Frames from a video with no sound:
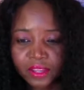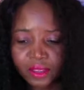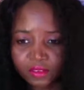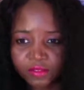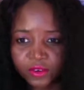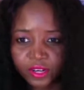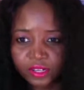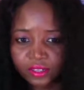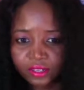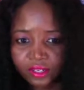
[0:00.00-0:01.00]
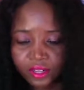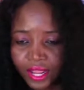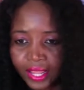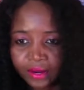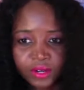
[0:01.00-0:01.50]
effort.
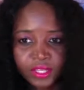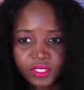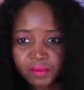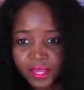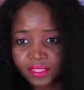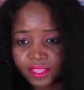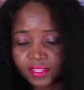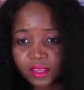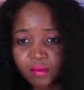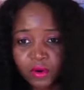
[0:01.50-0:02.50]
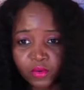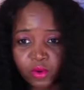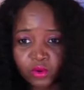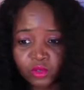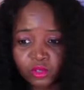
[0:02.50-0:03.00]
I don't expect that someone
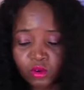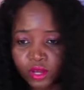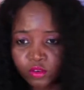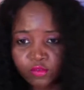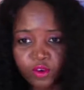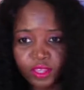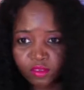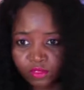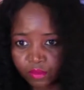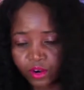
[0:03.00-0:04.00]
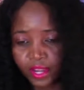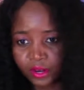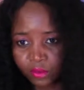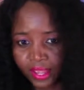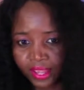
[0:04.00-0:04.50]
wrongs you and you forgive them right
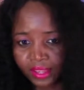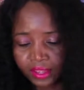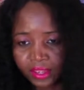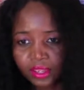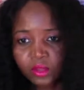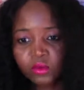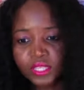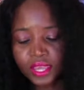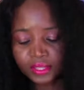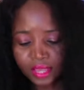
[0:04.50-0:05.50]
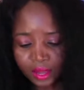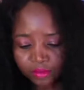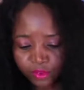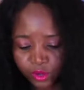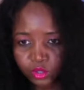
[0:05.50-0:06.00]
away. It will take time
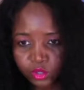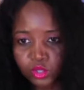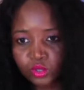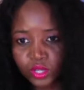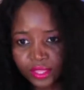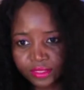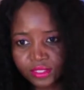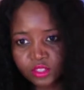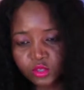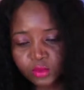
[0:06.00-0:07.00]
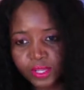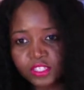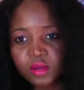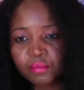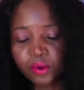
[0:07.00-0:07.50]
for you to look at the
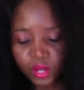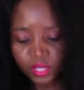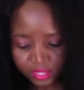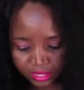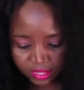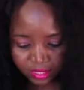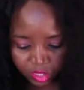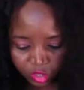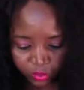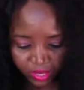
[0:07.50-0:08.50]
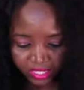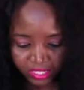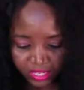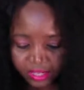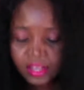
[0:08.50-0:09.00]
situation, process the
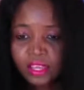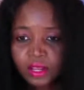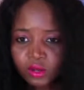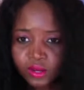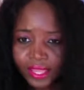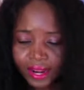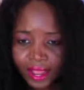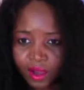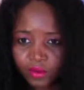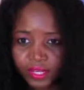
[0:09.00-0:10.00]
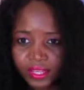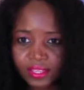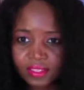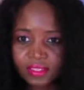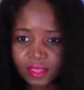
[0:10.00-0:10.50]
situation, look at how it
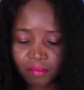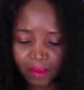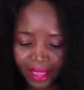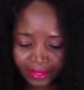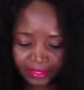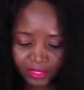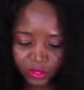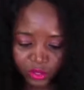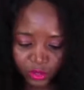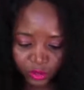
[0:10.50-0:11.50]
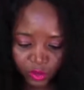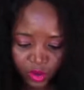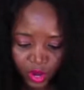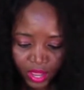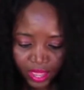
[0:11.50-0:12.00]
has impacted you,
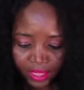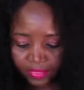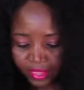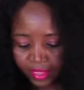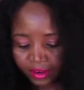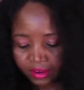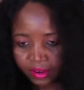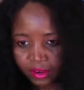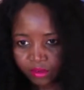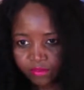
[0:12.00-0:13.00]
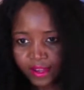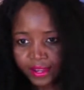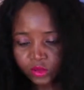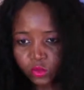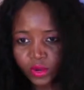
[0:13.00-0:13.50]
and then
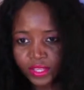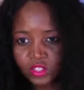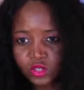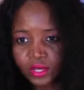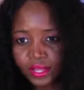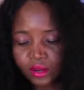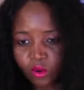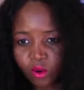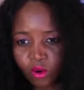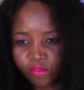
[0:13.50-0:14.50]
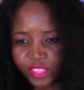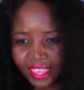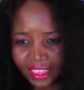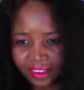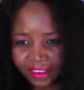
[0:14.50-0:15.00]
find ways to let go of the
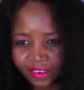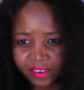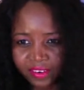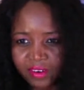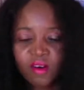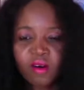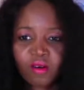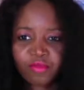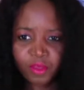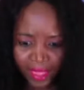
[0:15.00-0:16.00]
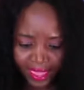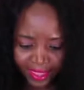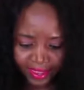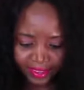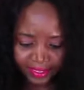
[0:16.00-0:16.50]
anger, of the
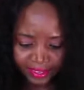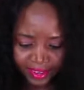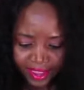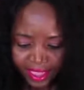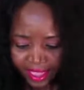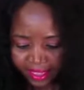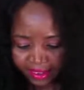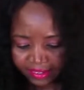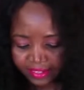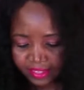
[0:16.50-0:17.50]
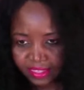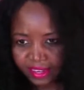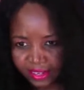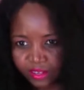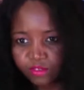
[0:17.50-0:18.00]
pain, and the
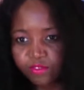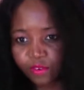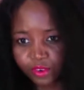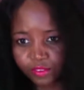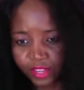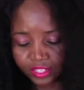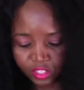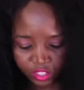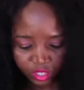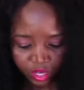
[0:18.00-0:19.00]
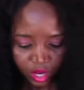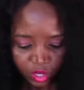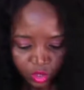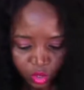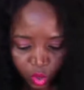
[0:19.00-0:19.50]
need for revenge.
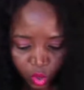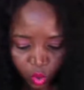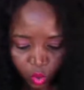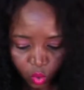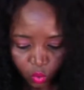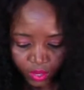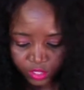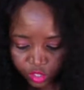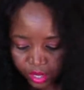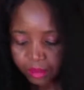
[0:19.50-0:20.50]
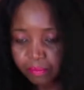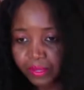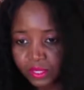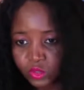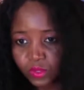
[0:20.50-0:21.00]
So once you're at
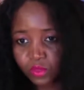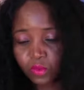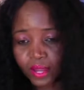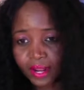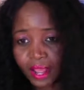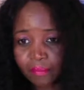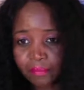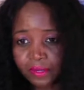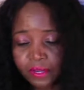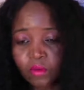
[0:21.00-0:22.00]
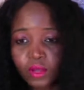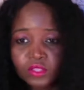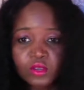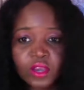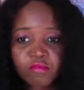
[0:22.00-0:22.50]
peace with what happened and once
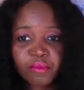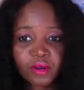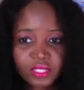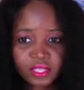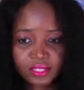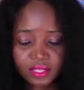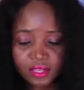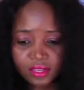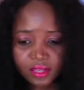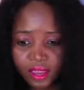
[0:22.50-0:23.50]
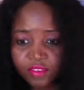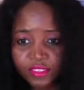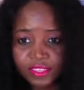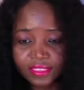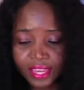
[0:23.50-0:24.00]
you have processed
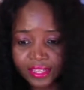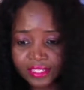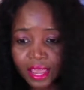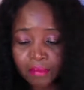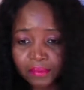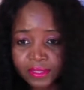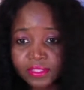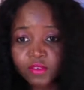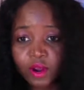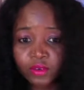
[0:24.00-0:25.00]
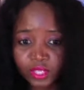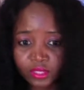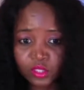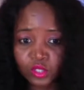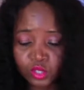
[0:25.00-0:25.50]
everything that has happened surrounding the
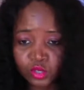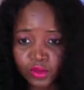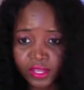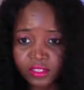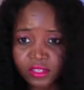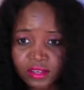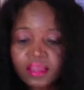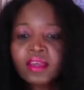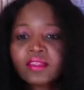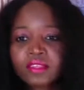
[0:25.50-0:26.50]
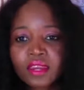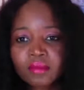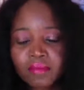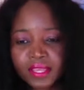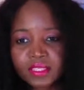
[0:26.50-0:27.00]
situation, then it
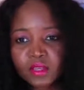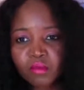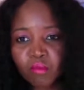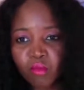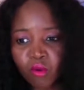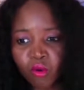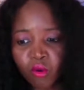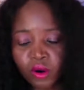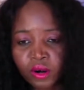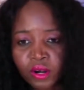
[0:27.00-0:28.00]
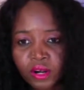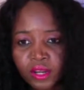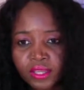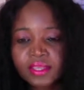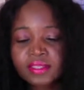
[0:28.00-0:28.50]
makes it more
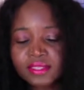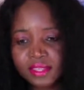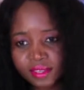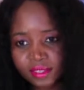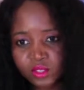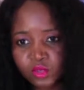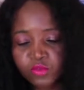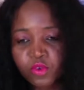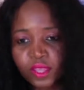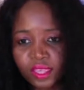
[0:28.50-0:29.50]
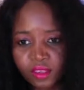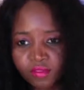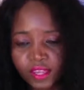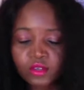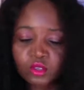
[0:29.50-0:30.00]
easier to forgive
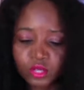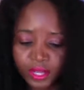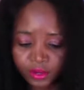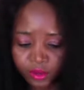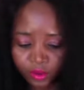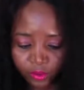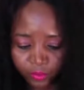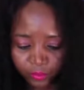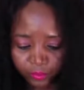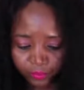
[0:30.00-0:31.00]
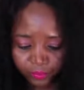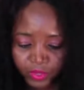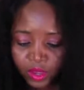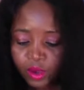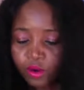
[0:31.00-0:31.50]
and to let go.
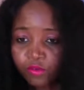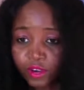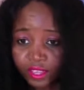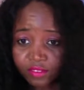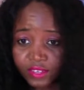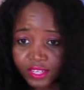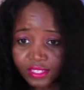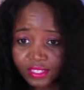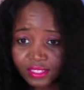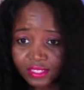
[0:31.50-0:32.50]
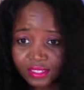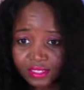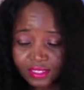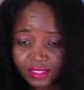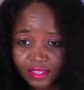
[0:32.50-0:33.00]
Forgiveness,
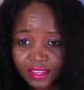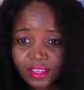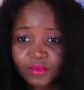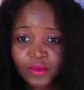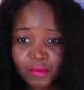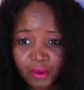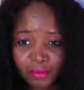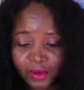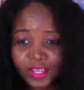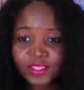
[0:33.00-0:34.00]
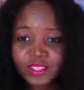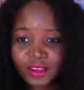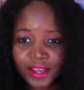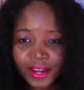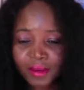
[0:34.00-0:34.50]
remember, is
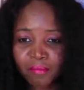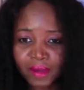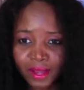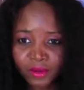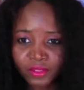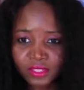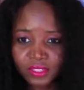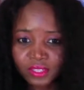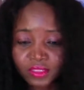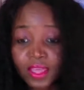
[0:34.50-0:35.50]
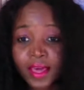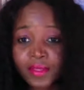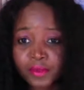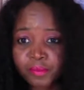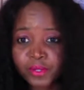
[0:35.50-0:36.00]
not about the other
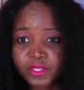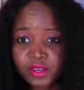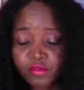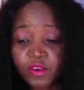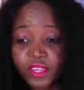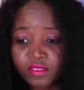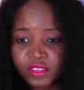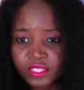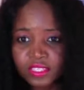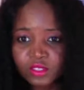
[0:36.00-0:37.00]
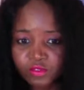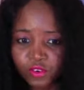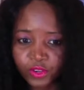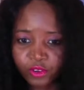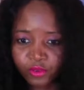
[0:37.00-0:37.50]
person. Forgiveness is for
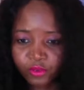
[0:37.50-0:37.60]
you.